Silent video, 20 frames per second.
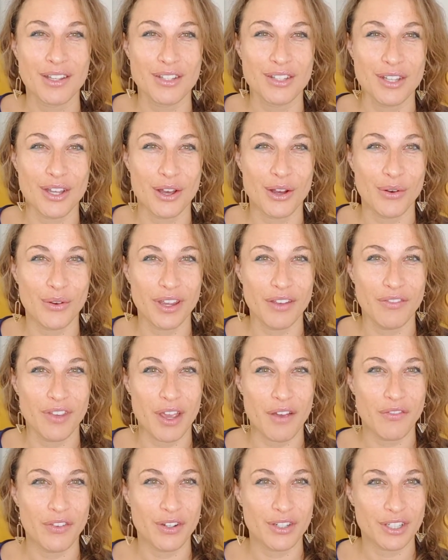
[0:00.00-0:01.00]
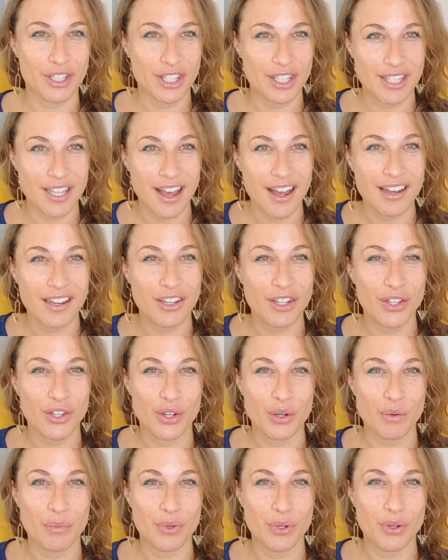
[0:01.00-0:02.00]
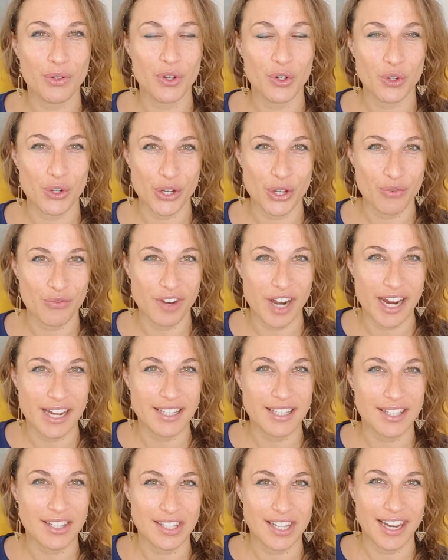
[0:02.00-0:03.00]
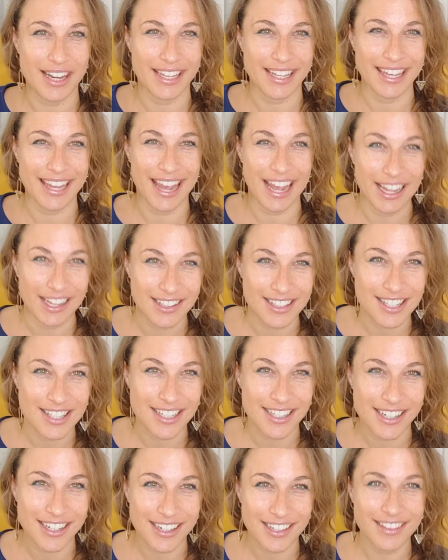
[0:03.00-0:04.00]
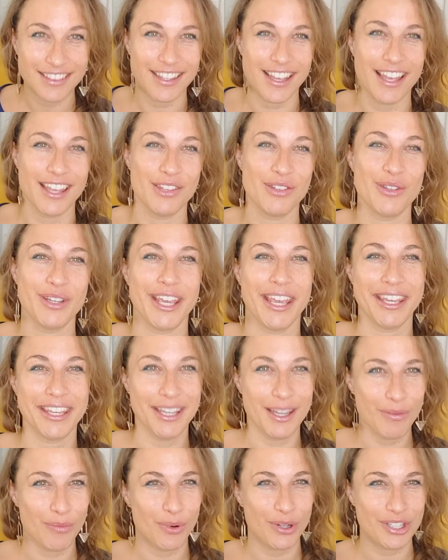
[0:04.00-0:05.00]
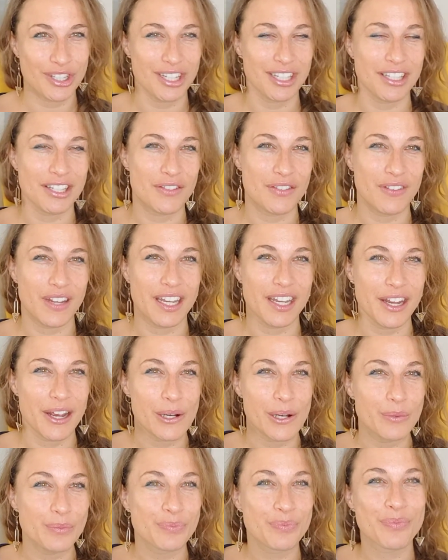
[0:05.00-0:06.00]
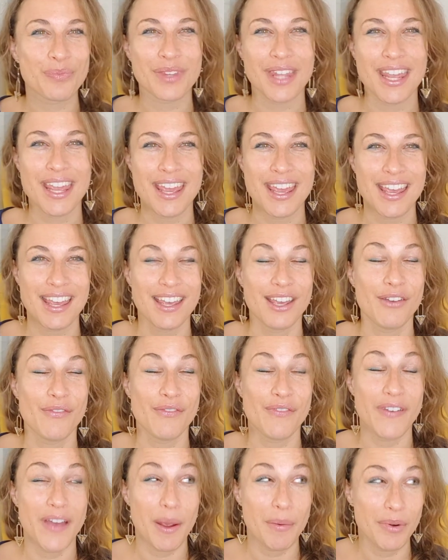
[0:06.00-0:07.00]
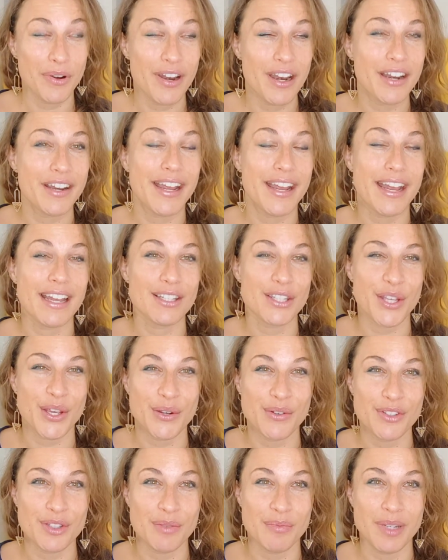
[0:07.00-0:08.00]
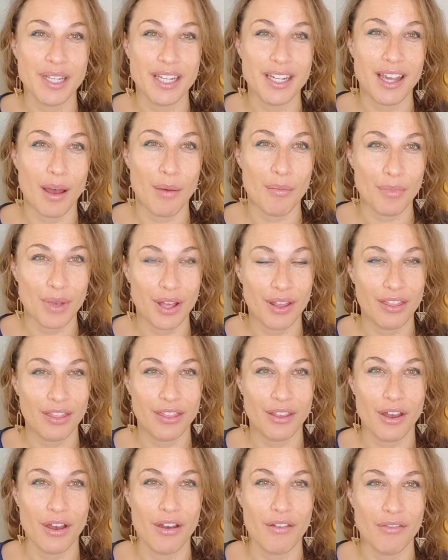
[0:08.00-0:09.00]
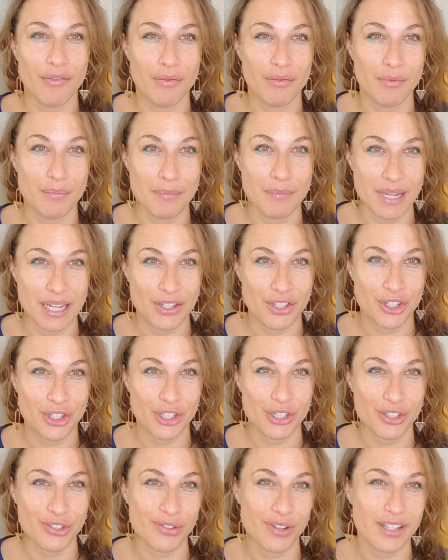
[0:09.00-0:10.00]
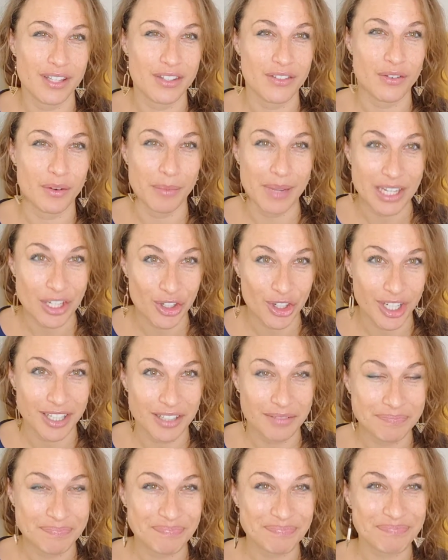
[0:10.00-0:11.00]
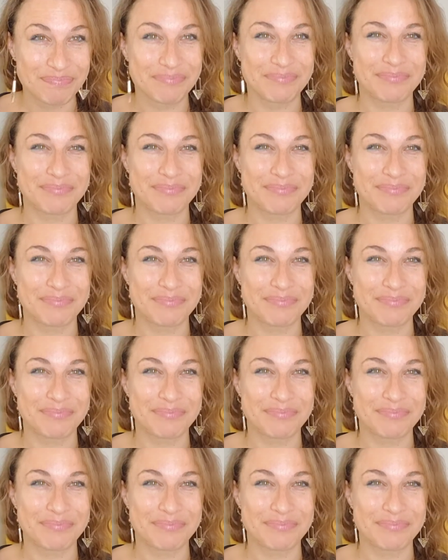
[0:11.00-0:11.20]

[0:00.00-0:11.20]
So if you have your sun, your moon or your rising sign in Cancer, then you can keep watching this video. February is going to be a month of major transformation.